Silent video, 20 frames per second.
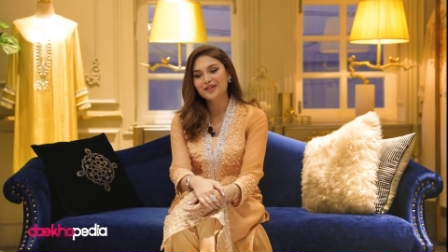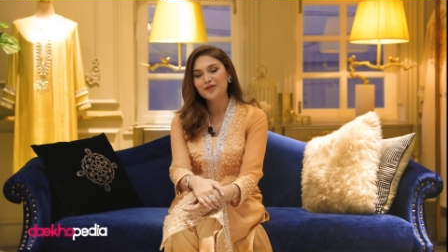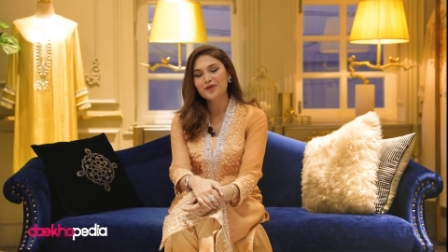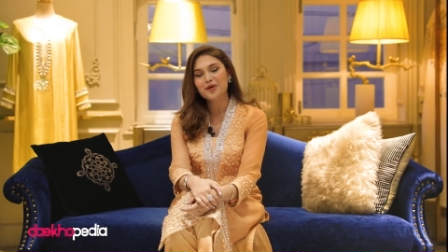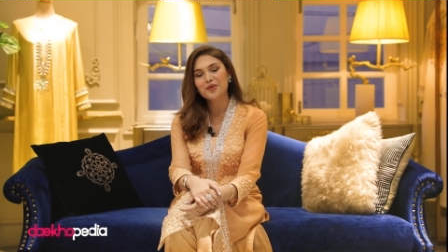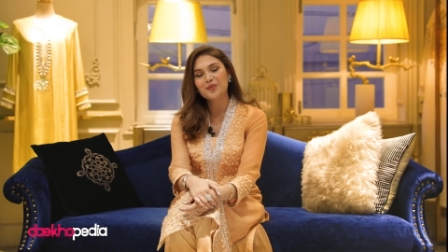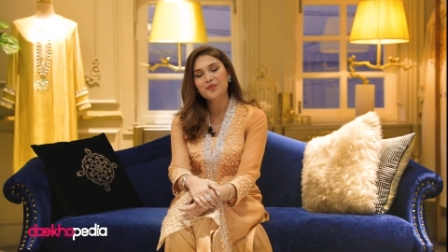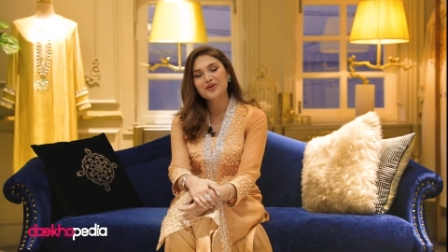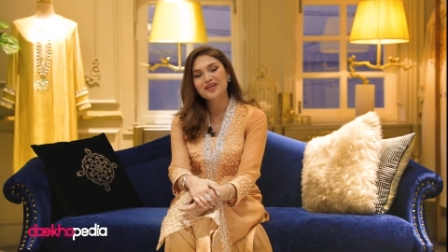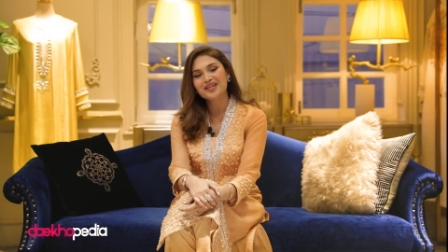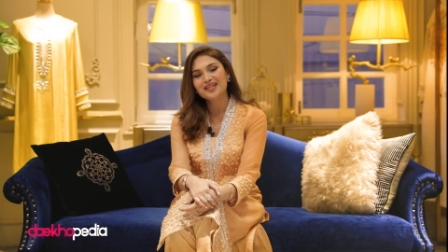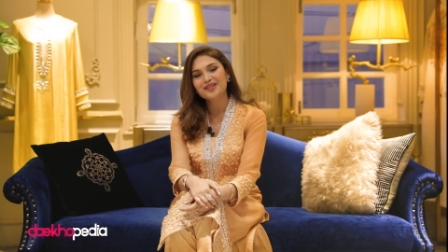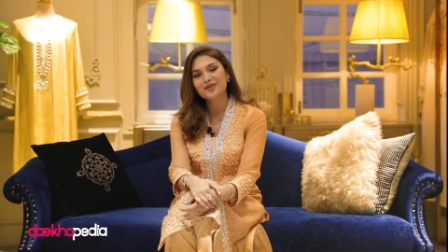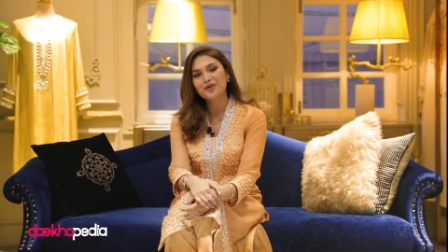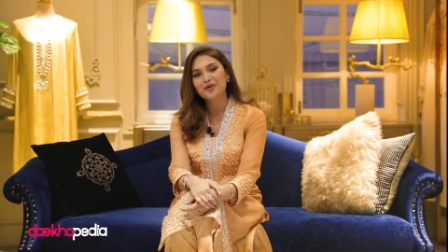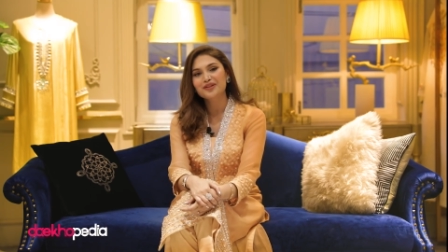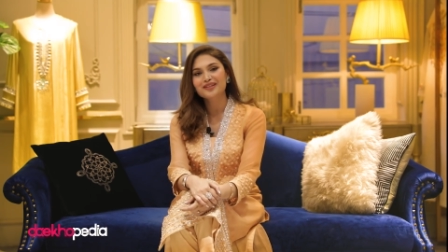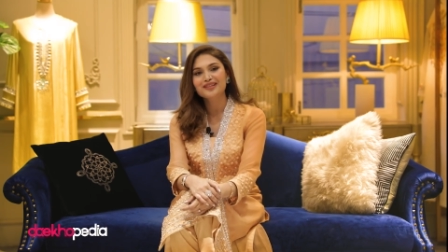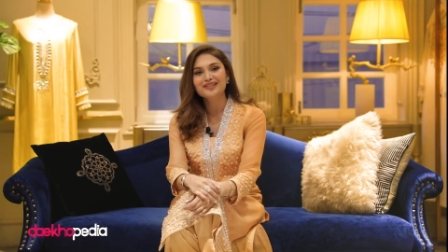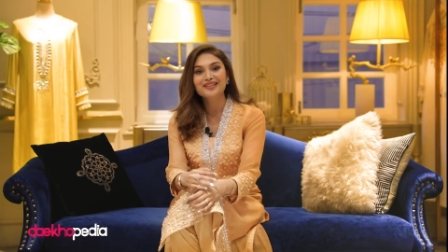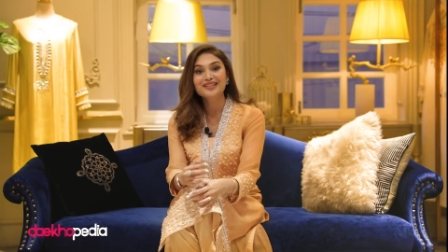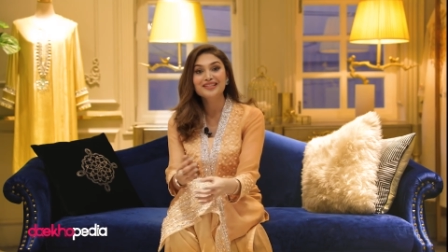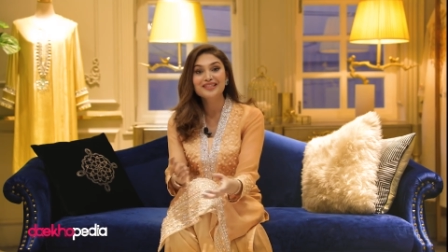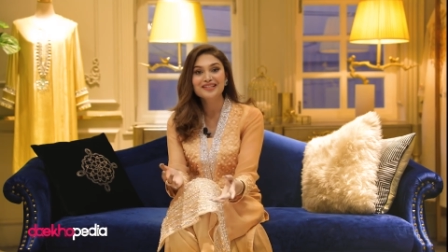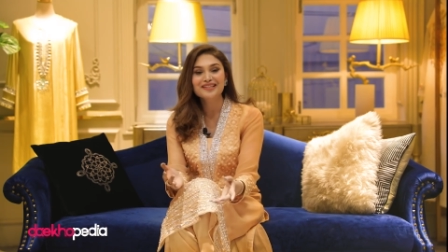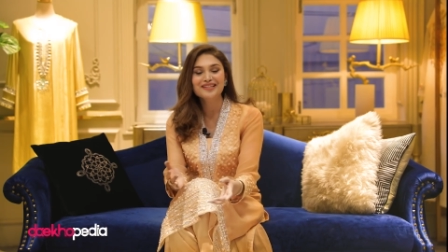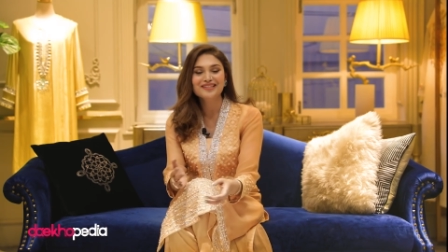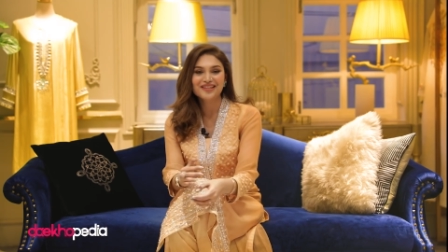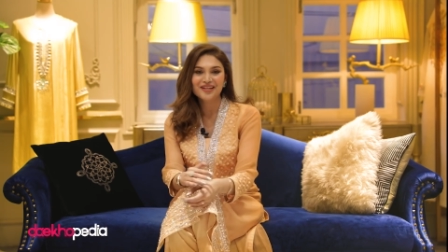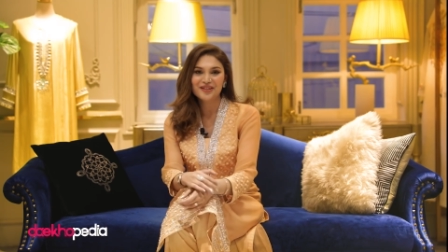along with all the
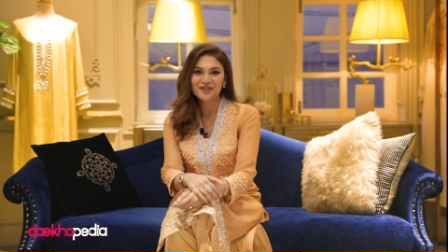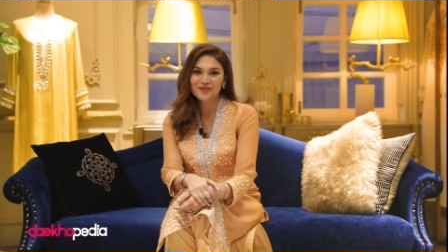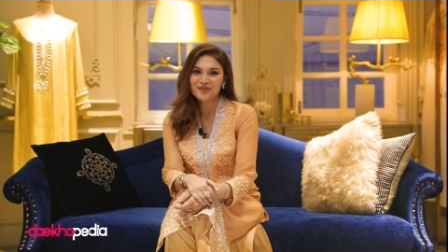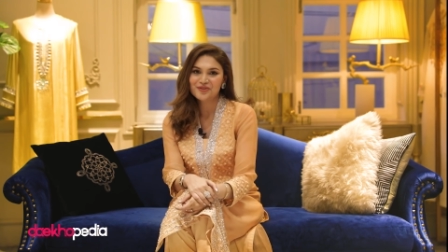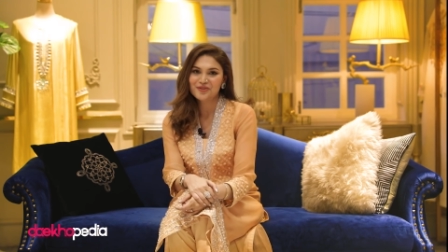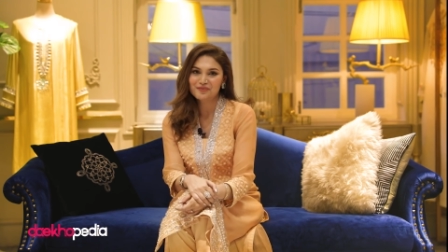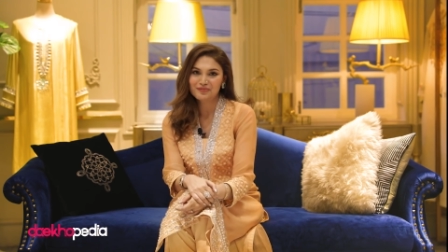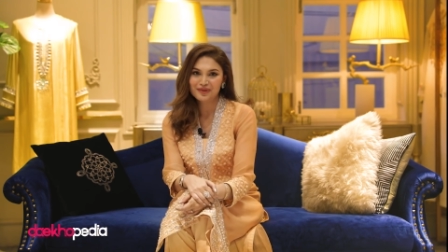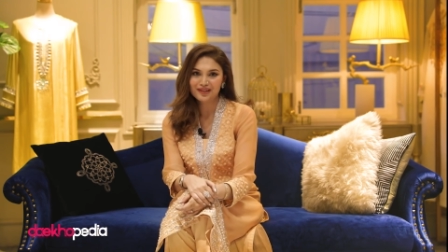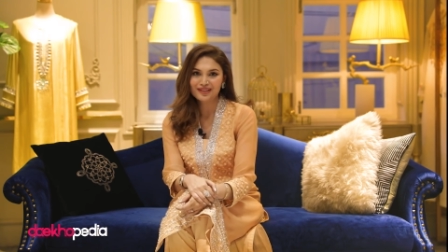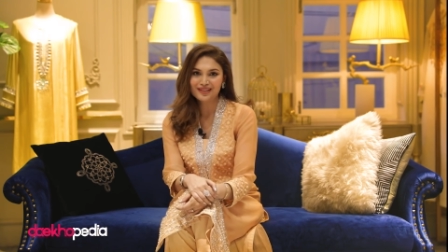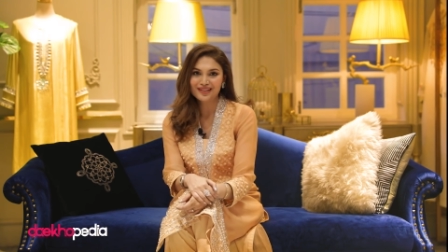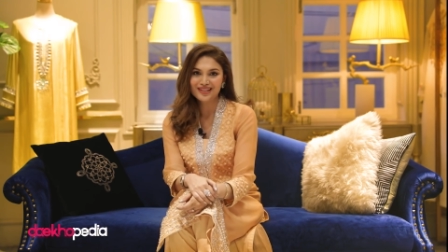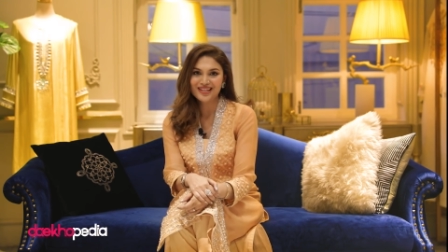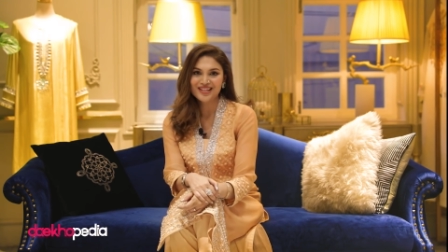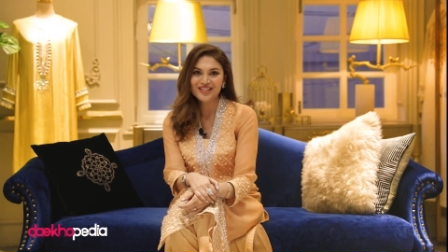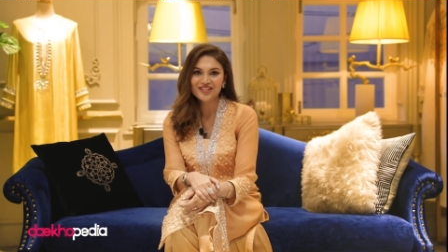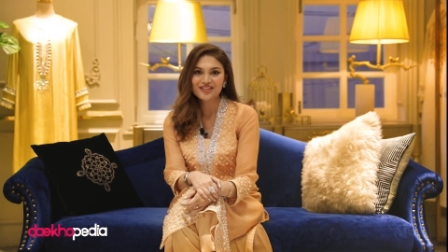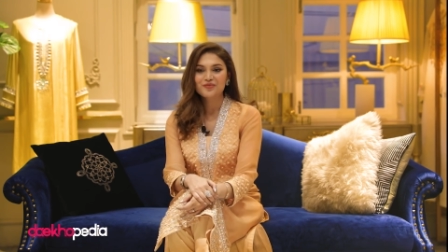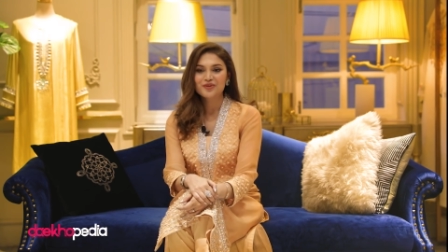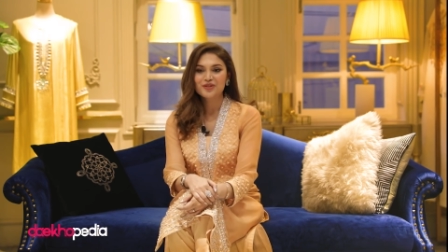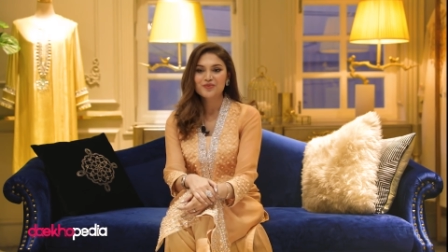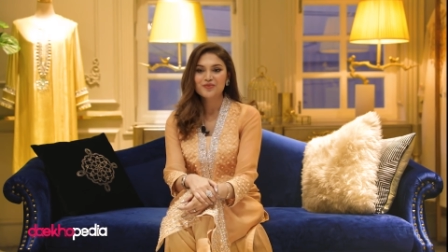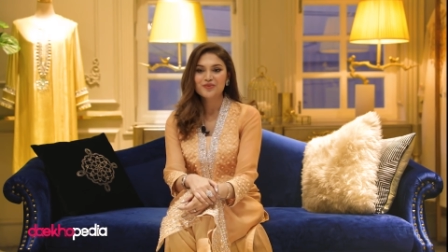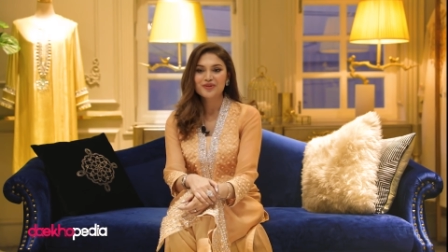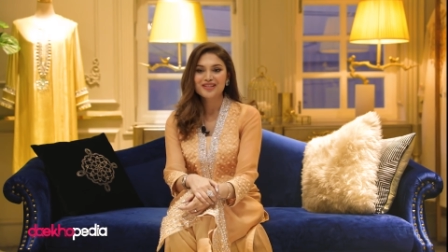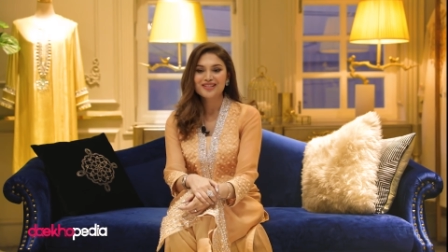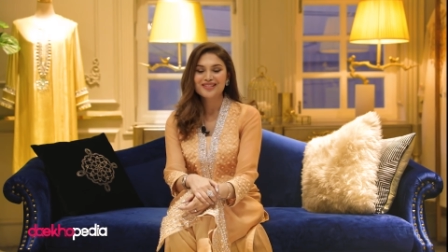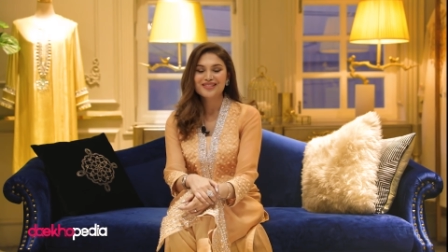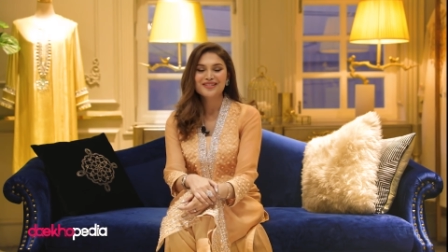leading designers of Bangladesh, which
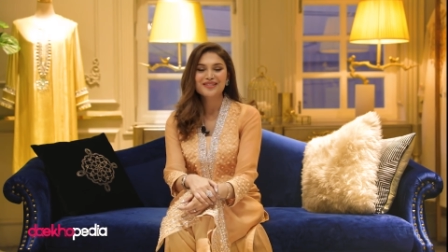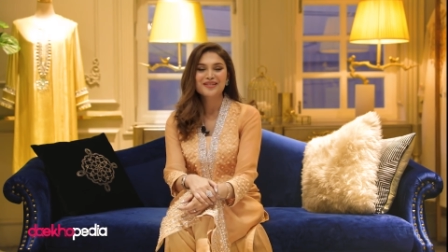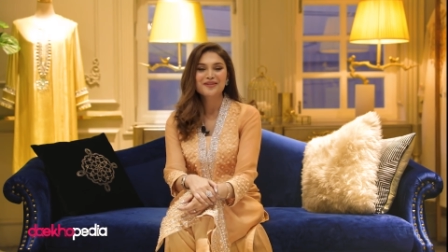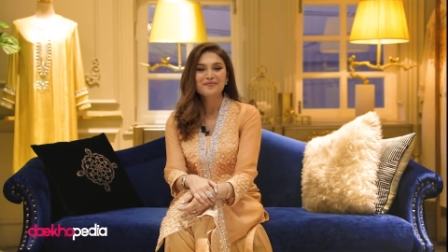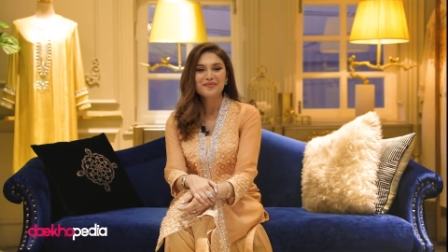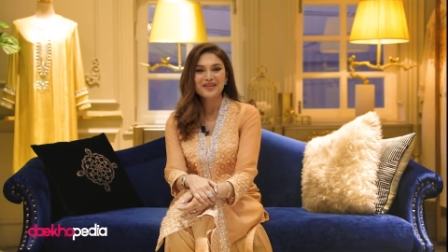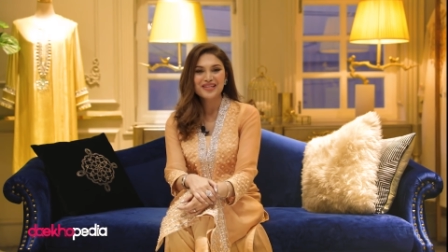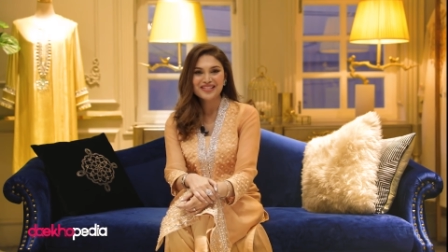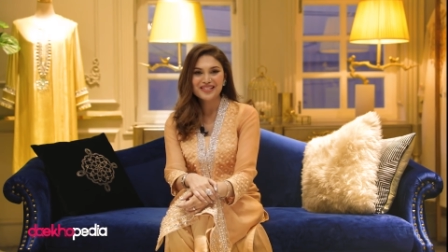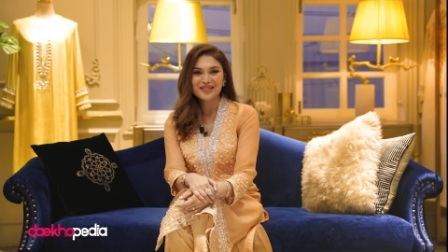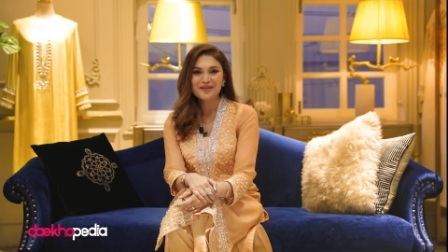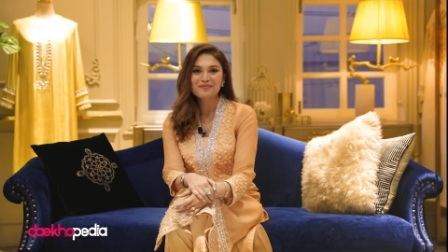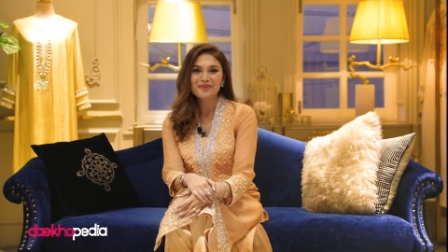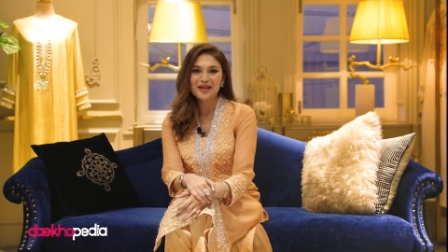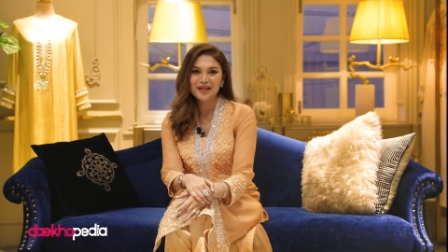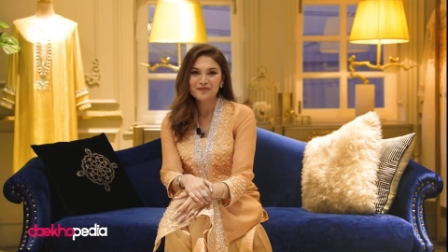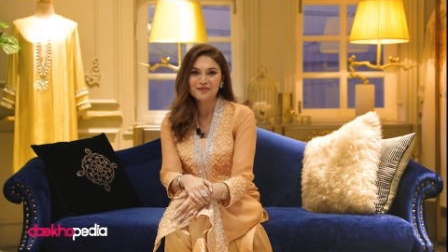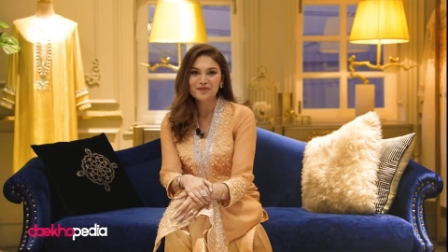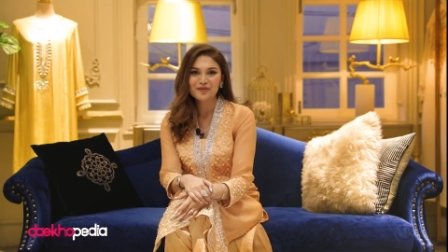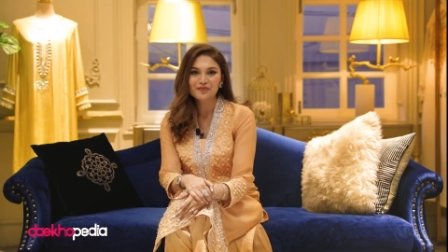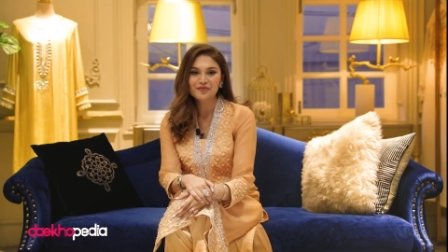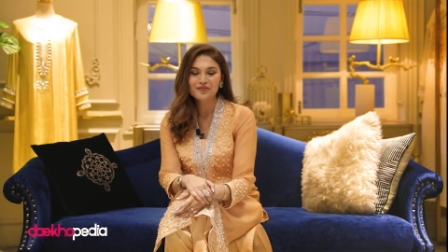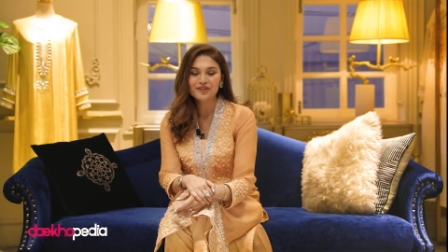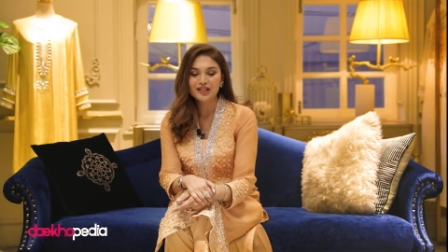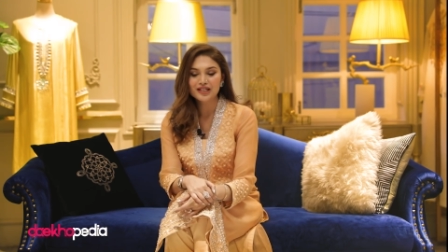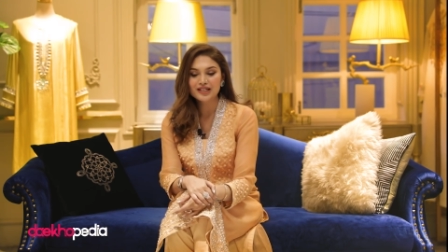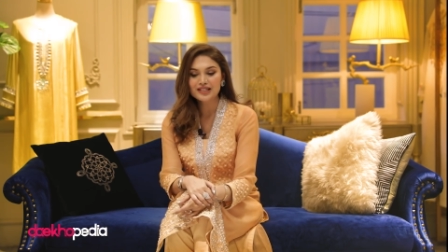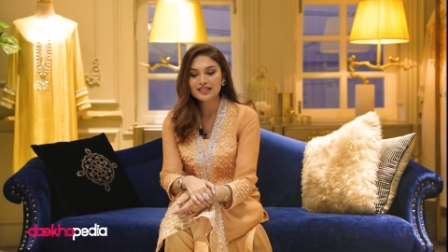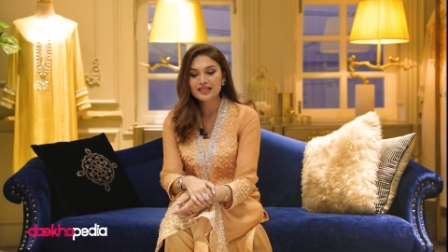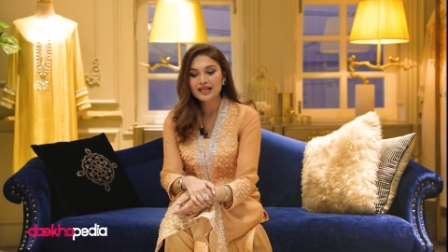was an amazing platform for
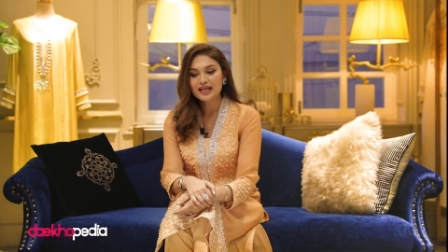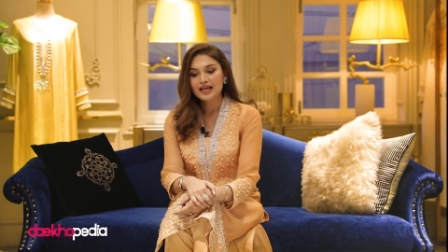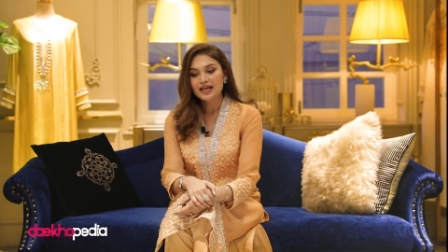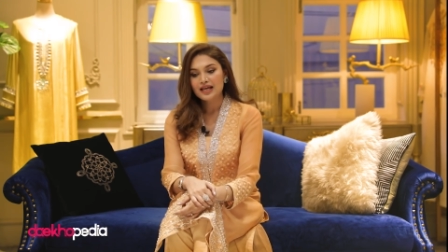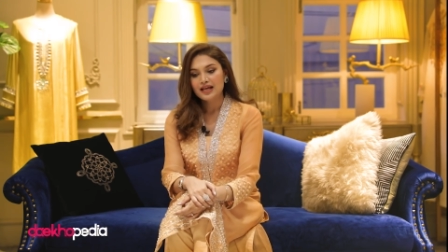us.